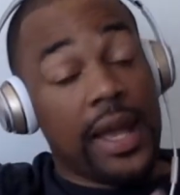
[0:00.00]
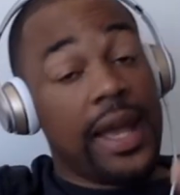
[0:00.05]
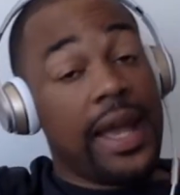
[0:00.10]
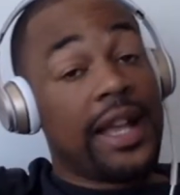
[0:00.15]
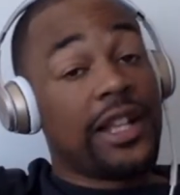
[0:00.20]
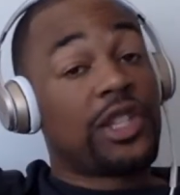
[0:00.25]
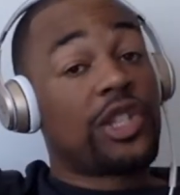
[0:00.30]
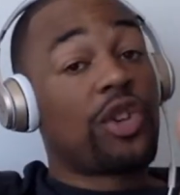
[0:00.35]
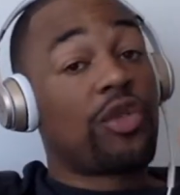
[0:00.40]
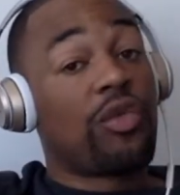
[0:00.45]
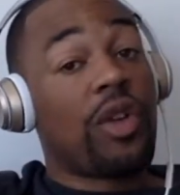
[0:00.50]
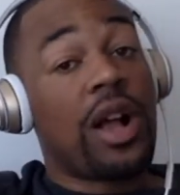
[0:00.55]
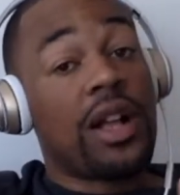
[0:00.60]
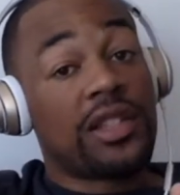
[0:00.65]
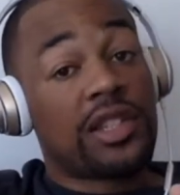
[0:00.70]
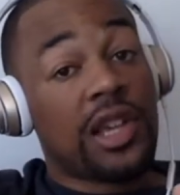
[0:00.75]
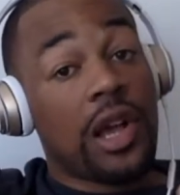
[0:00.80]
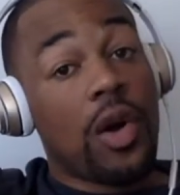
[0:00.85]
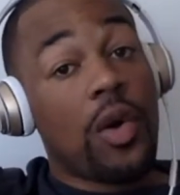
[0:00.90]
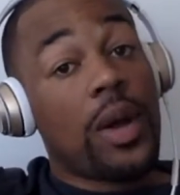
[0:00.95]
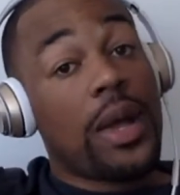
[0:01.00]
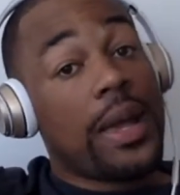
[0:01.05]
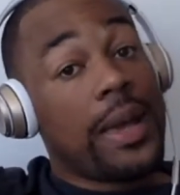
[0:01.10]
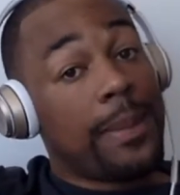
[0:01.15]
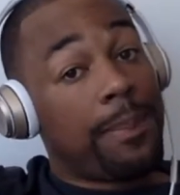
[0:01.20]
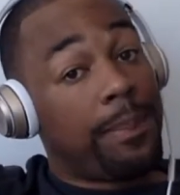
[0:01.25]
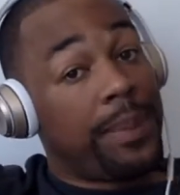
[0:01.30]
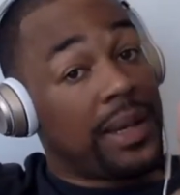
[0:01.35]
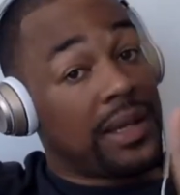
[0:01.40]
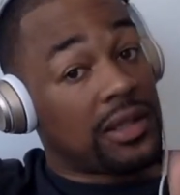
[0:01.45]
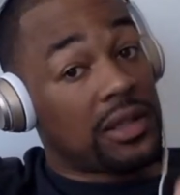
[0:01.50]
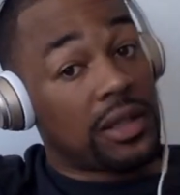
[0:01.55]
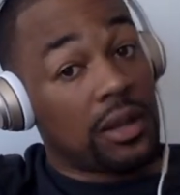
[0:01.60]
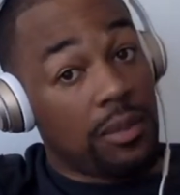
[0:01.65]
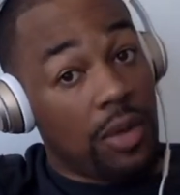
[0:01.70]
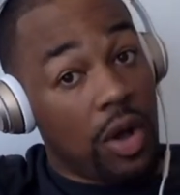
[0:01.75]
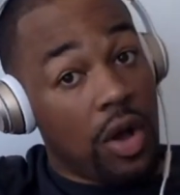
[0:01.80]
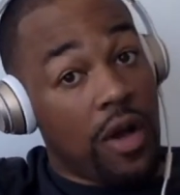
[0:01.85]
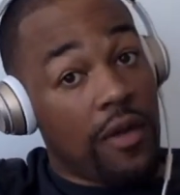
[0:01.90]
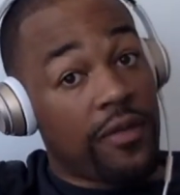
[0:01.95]
And Toronto, it pissed
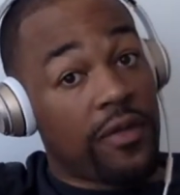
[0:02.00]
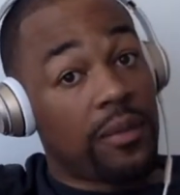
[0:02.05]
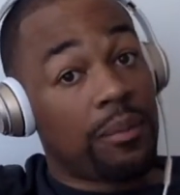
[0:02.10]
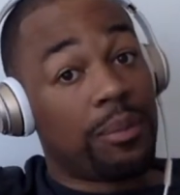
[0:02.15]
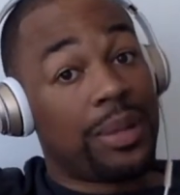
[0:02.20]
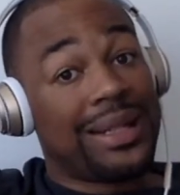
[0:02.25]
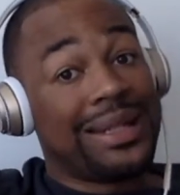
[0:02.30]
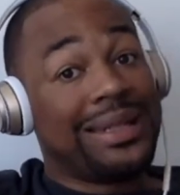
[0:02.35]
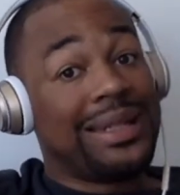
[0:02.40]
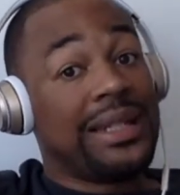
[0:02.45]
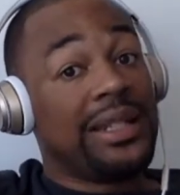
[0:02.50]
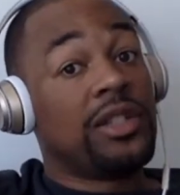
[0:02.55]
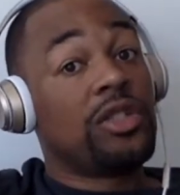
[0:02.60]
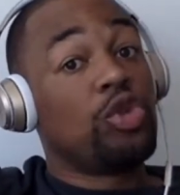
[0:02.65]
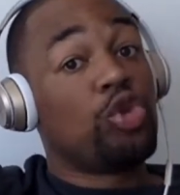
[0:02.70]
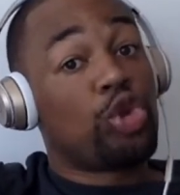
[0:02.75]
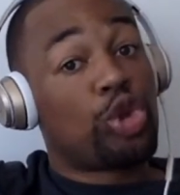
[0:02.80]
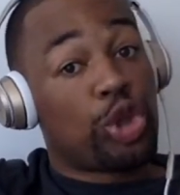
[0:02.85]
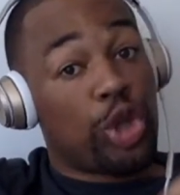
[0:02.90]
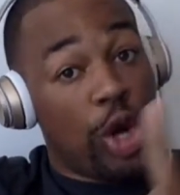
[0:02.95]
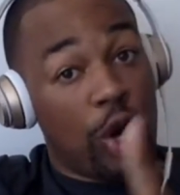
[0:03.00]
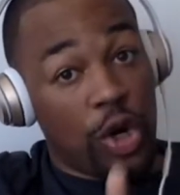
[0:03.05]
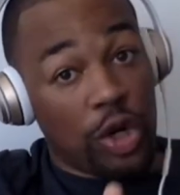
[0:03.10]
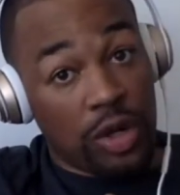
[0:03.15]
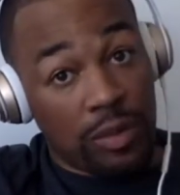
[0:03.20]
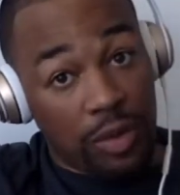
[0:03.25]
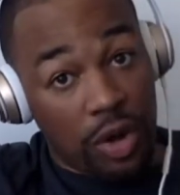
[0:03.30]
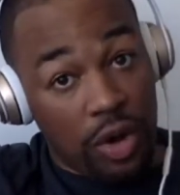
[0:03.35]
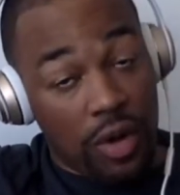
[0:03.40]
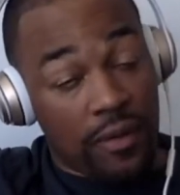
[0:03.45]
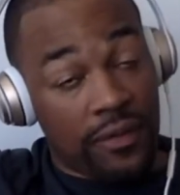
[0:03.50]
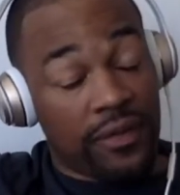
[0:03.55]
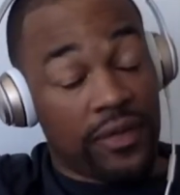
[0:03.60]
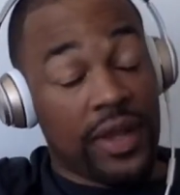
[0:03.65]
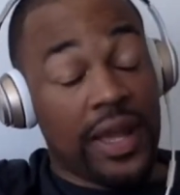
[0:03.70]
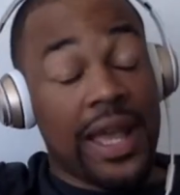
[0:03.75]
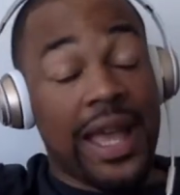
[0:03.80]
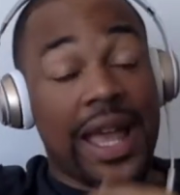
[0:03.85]
them off, but it didn't turn them off.